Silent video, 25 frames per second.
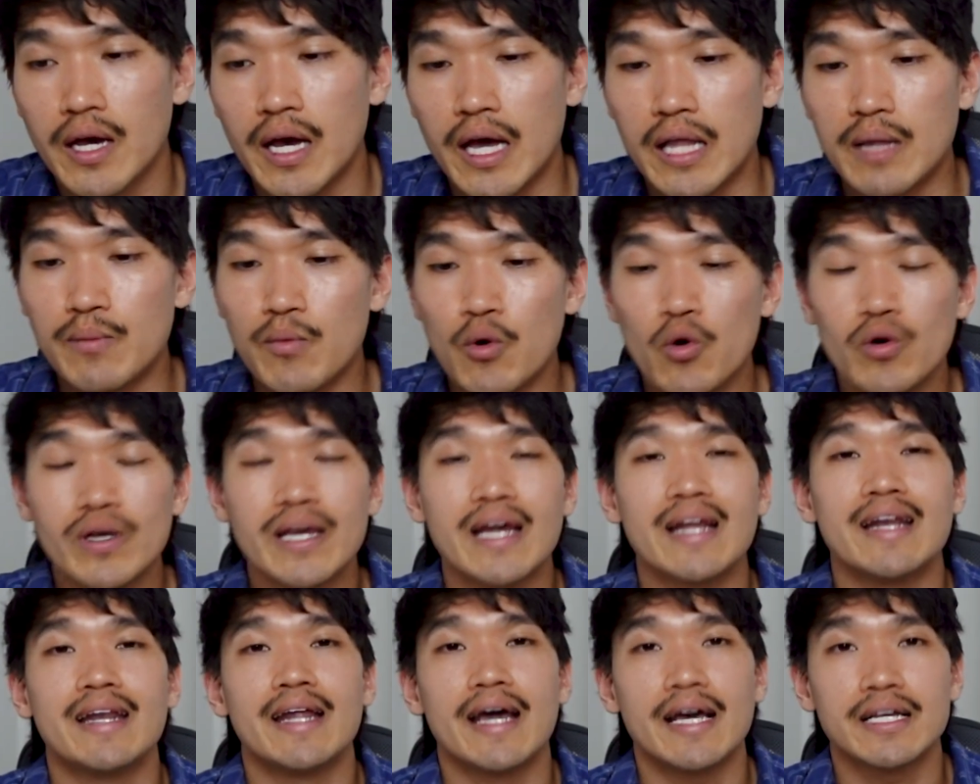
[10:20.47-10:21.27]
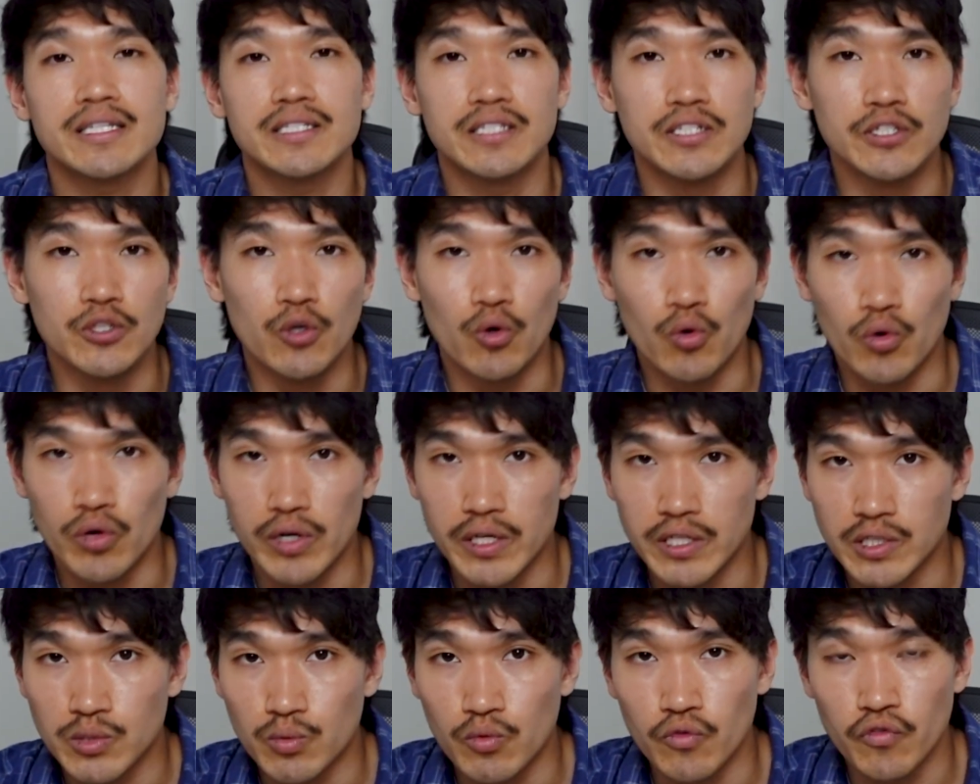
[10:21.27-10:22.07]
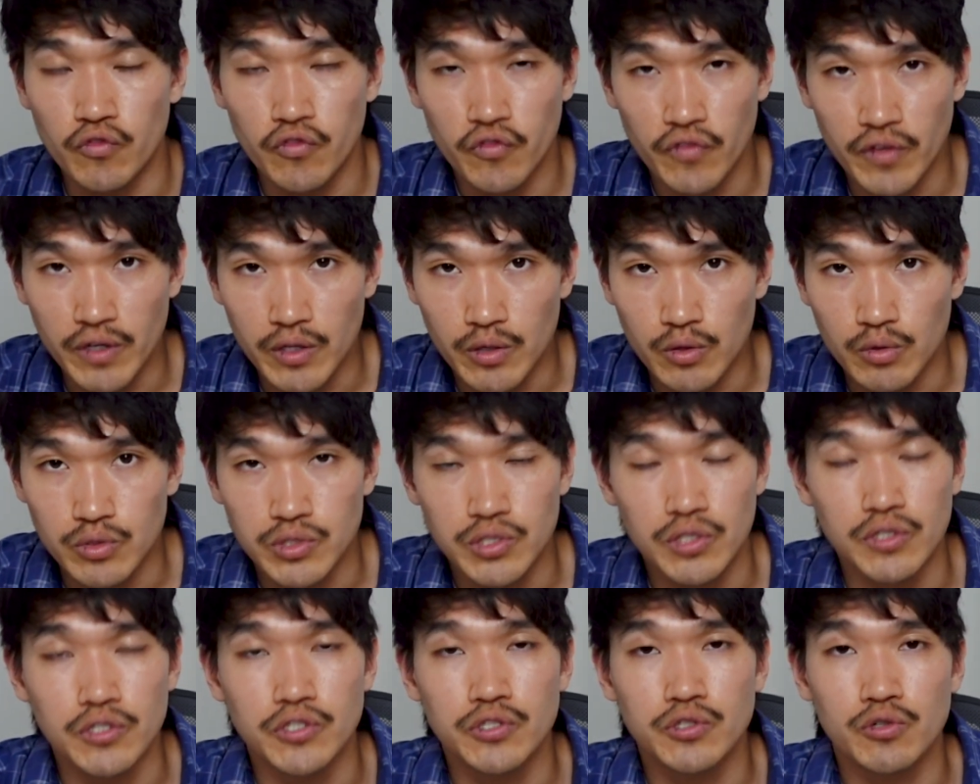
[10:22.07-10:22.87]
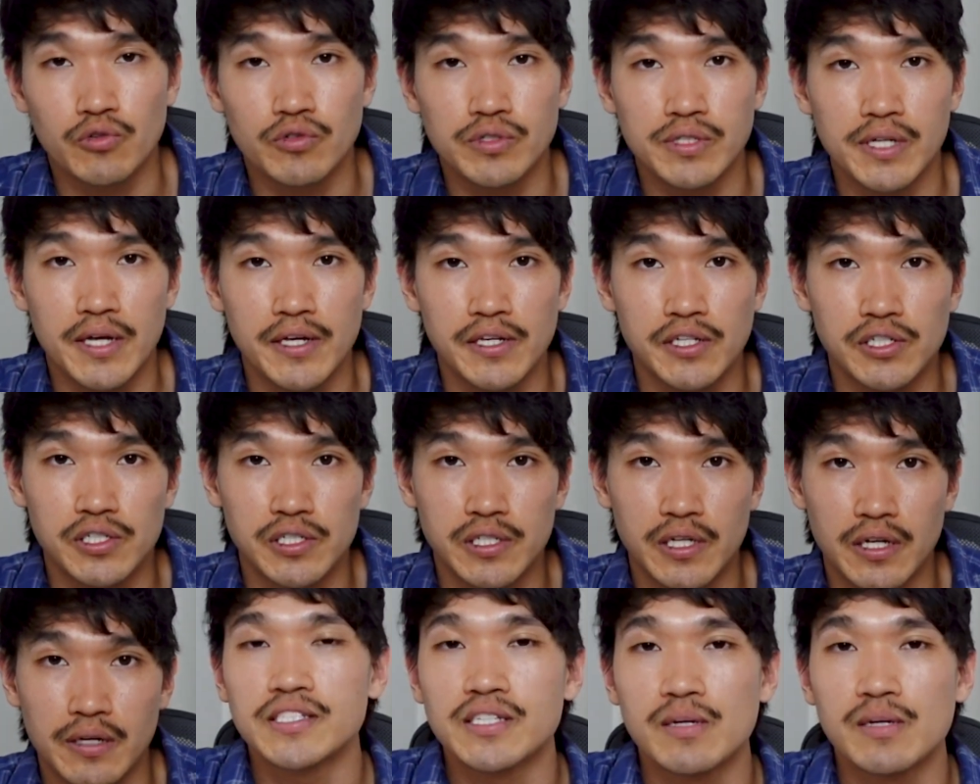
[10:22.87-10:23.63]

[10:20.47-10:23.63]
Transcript: the more connected your audience will feel to the stories that you share.